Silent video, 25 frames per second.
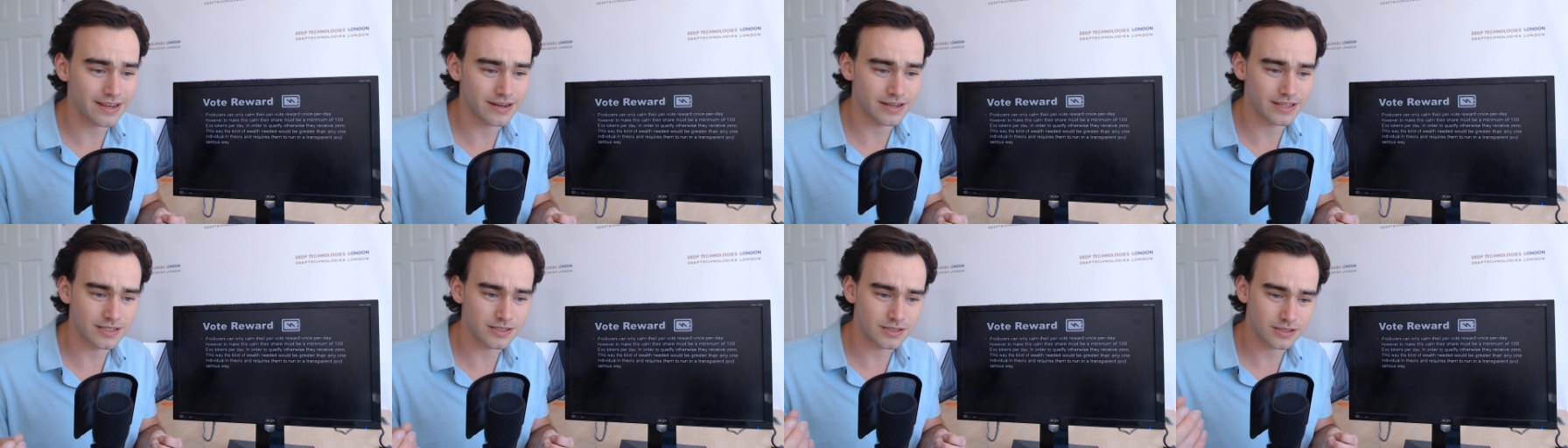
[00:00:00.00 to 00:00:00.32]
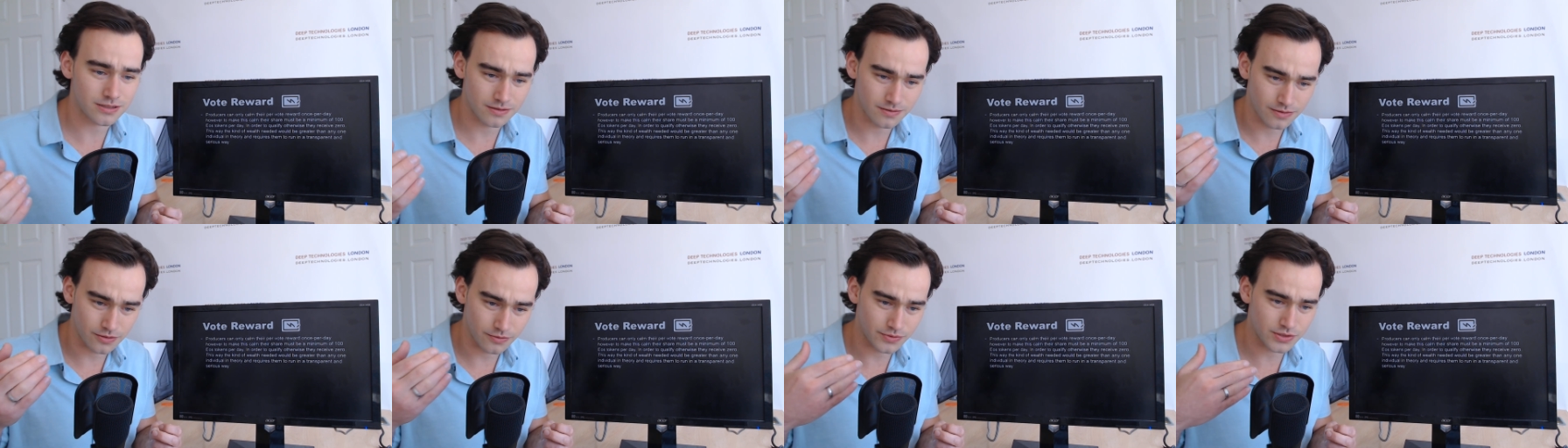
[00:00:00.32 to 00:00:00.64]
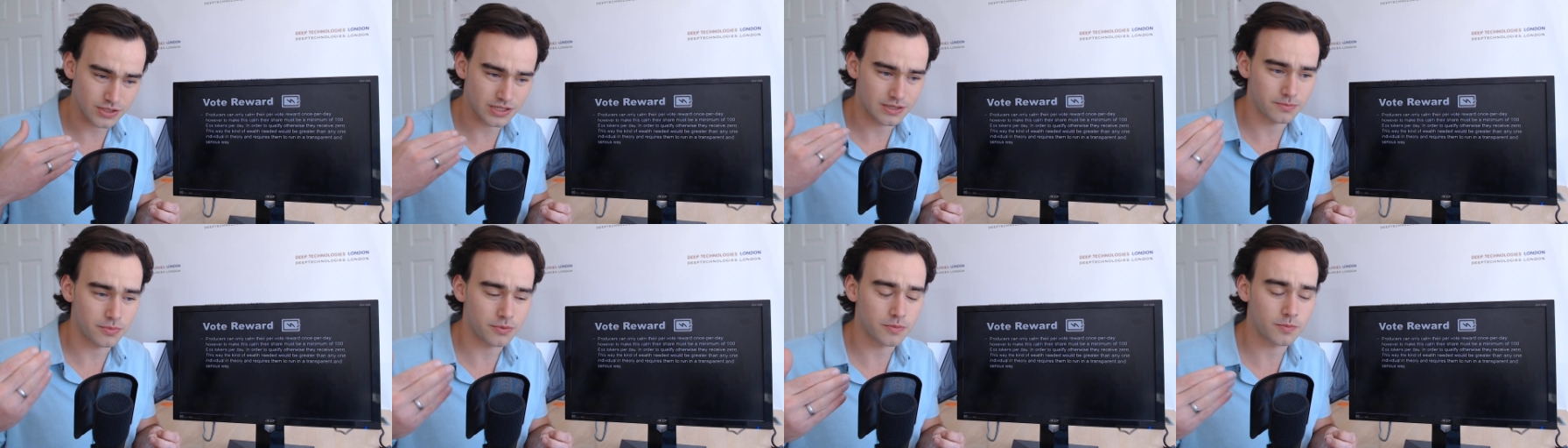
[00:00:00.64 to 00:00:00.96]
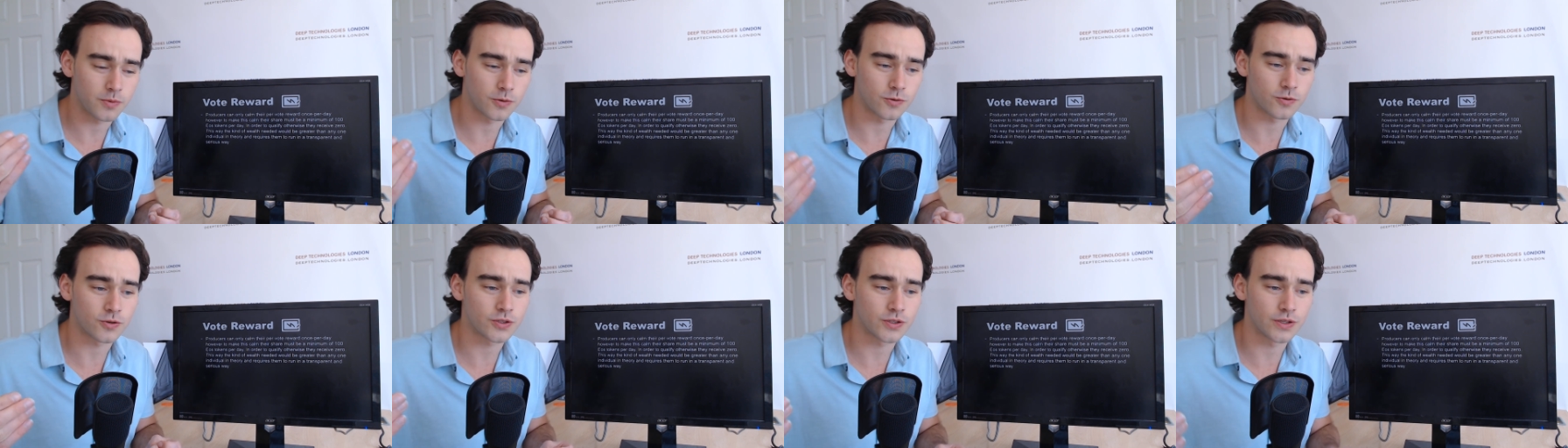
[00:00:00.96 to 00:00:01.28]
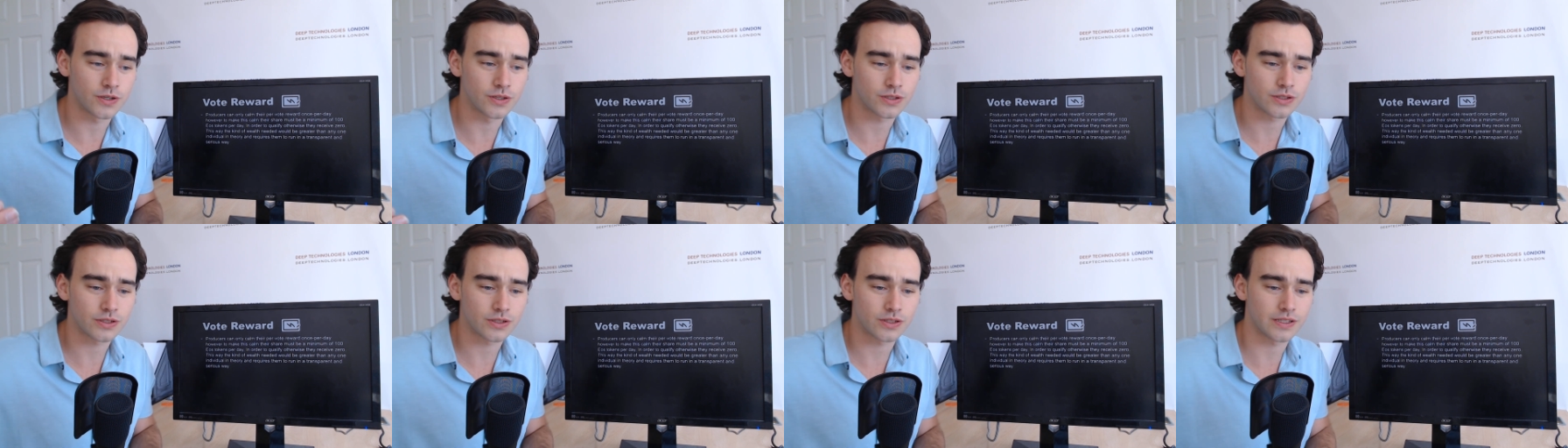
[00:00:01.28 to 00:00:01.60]
and it's obviously
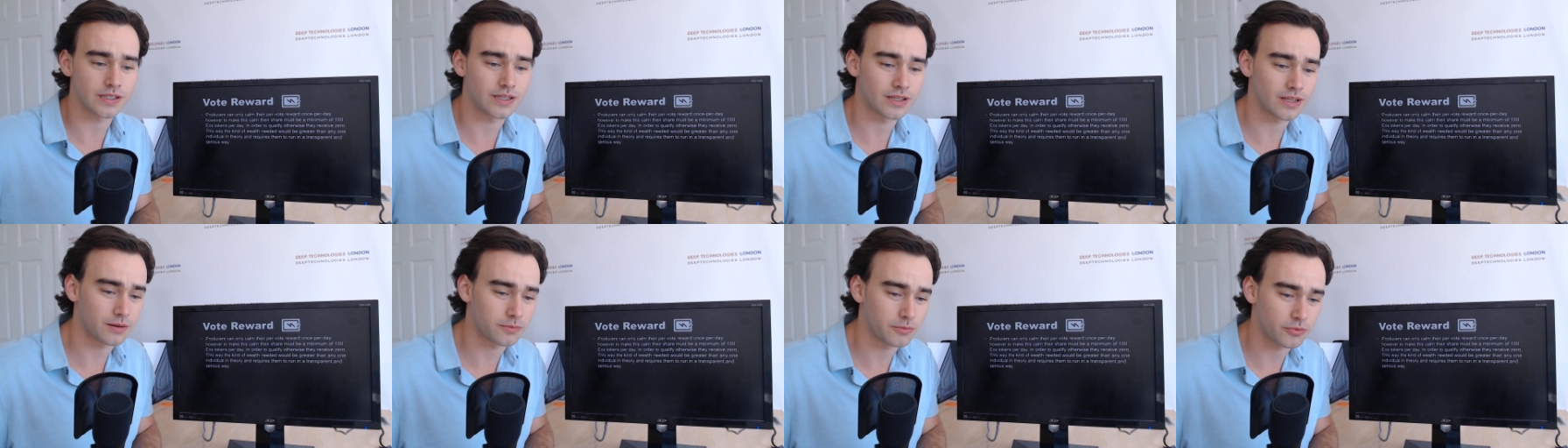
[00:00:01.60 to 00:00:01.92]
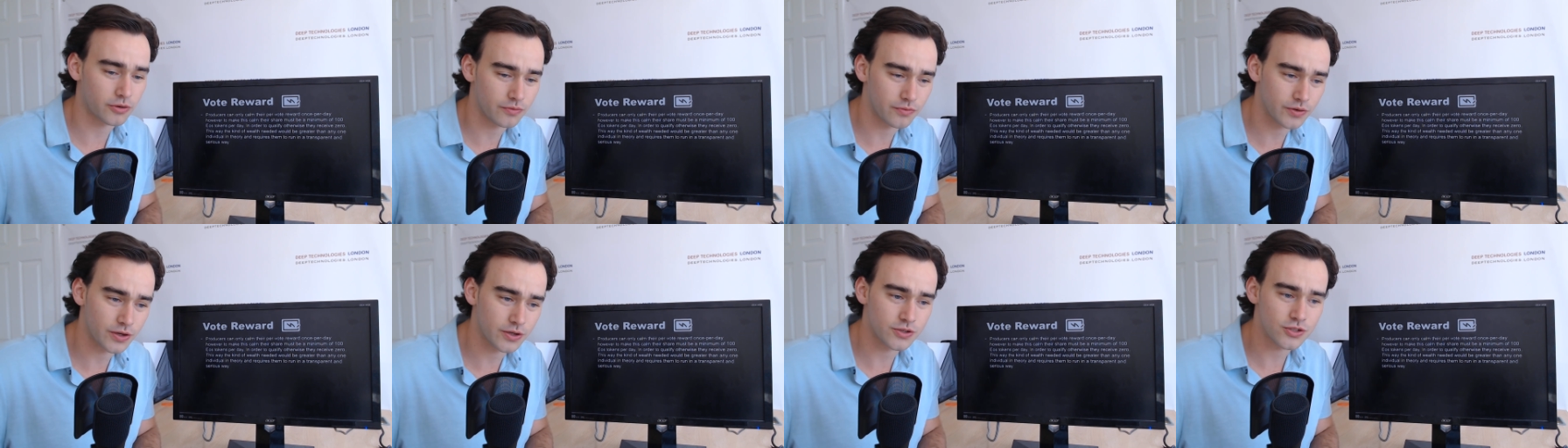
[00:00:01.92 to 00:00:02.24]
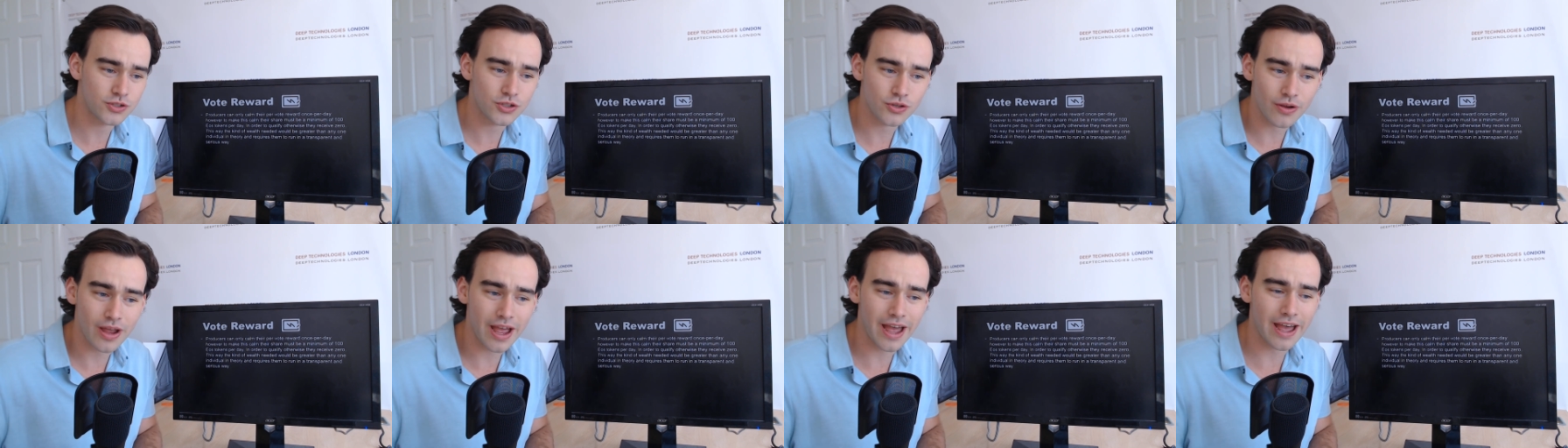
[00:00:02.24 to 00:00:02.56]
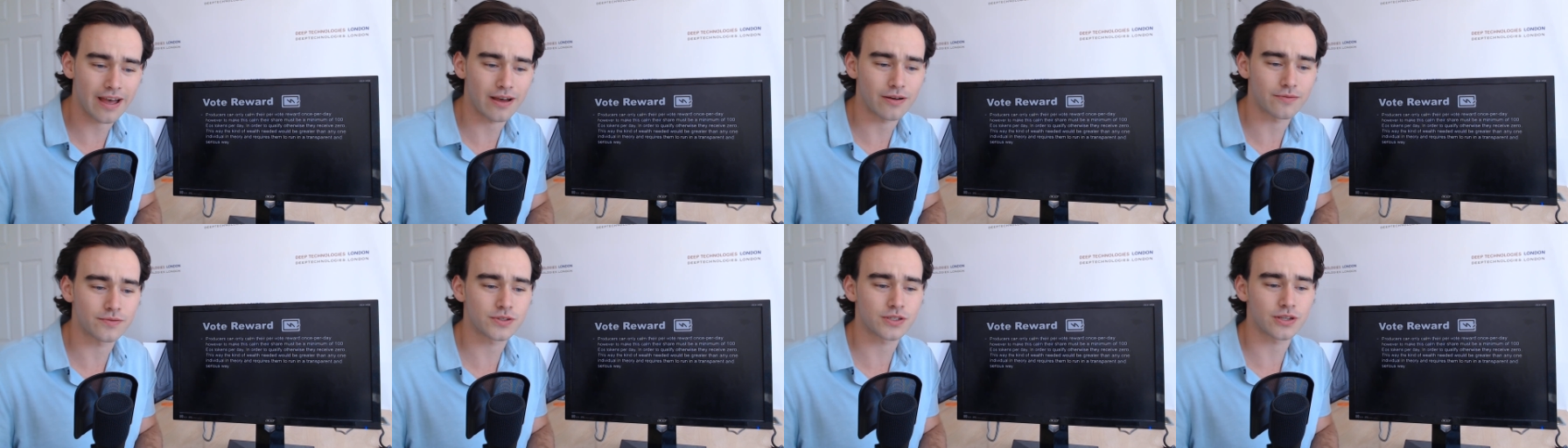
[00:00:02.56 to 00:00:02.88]
proportionate to the number of votes you have.